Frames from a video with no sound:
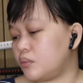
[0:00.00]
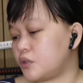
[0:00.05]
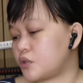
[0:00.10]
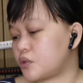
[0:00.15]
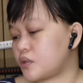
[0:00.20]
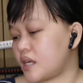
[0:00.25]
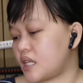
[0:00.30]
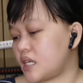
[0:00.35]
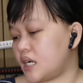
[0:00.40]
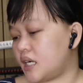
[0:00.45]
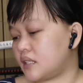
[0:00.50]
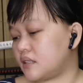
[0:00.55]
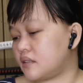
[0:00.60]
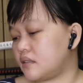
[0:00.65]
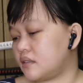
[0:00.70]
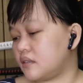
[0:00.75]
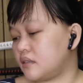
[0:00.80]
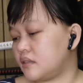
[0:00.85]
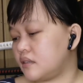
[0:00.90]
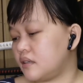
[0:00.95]
We'll try that.
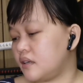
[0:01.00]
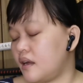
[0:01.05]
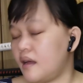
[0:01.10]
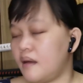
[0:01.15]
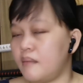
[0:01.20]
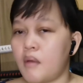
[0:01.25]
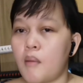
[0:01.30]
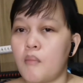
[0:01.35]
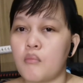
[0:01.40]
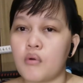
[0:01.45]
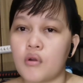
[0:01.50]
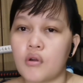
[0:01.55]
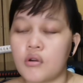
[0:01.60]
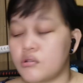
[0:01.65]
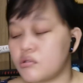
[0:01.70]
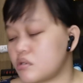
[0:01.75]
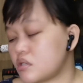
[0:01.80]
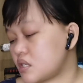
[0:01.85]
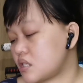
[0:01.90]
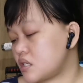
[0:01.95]

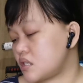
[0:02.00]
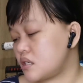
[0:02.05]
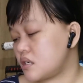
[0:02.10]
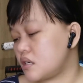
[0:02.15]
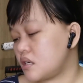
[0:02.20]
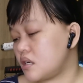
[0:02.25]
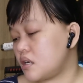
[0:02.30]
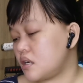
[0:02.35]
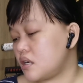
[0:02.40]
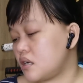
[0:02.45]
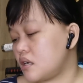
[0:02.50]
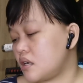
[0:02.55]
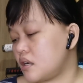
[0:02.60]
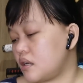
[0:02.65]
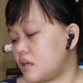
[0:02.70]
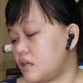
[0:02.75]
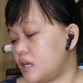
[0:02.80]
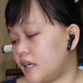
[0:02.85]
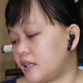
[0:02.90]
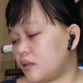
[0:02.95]

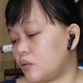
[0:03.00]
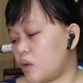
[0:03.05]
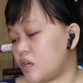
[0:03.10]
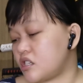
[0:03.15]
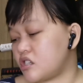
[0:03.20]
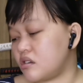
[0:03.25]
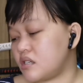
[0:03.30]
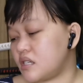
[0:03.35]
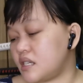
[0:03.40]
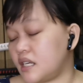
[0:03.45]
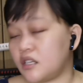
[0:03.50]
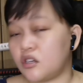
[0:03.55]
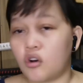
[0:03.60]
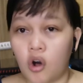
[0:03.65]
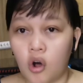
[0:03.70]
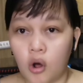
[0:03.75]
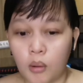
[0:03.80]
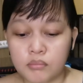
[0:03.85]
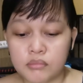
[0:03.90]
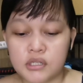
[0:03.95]

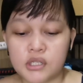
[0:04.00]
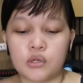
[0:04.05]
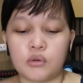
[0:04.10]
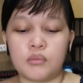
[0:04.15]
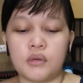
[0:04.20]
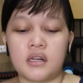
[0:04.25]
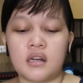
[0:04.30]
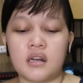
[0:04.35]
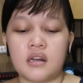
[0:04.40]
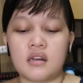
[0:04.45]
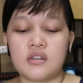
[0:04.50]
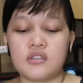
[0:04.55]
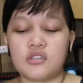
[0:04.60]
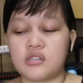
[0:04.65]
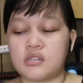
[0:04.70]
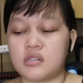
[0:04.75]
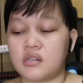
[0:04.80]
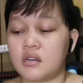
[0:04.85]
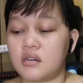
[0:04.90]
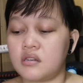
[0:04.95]
members.watsons.com. So,
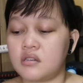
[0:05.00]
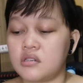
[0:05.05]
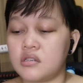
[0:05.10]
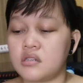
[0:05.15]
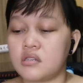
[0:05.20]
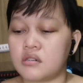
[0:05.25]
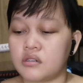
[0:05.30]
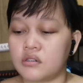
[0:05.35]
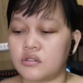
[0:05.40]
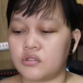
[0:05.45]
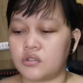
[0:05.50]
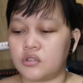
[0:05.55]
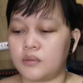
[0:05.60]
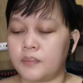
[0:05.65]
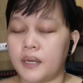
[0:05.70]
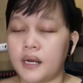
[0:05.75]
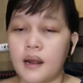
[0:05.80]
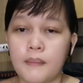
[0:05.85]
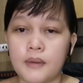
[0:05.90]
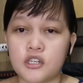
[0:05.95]
mag-re-register ko
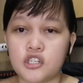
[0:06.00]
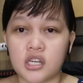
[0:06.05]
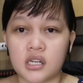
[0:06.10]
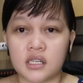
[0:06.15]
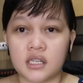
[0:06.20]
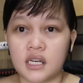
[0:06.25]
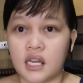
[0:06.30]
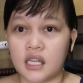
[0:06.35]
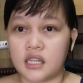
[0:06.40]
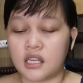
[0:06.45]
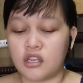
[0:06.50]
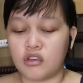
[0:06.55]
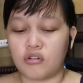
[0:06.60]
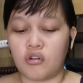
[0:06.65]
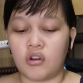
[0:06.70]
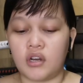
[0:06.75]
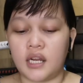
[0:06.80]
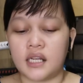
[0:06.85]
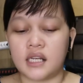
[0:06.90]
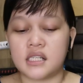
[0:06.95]
to para ma-check din
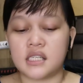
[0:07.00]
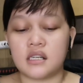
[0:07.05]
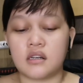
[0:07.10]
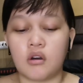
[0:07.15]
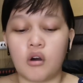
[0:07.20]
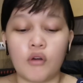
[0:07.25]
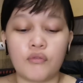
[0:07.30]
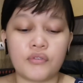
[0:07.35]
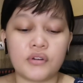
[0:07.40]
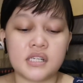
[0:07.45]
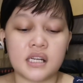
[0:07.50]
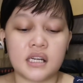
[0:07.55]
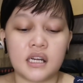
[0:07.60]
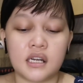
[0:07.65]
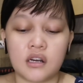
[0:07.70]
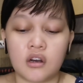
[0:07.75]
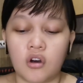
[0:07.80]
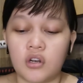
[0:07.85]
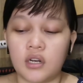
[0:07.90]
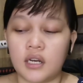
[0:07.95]
natin yung online. Kasi, ba-offer
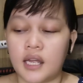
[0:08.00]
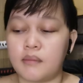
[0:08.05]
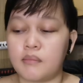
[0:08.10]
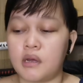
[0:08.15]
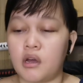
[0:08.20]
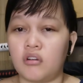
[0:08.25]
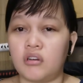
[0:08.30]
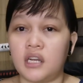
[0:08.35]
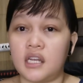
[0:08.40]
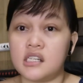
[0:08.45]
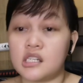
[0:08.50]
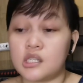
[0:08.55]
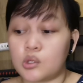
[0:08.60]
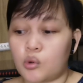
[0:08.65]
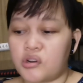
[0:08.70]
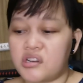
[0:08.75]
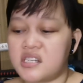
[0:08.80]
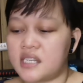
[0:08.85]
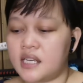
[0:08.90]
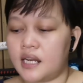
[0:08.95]
sila ng online. May online
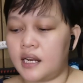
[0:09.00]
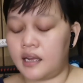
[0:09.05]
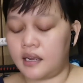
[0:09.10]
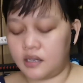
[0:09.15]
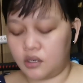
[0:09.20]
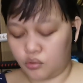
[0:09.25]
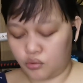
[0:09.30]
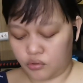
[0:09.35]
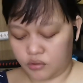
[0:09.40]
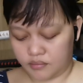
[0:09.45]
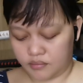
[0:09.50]
store sila.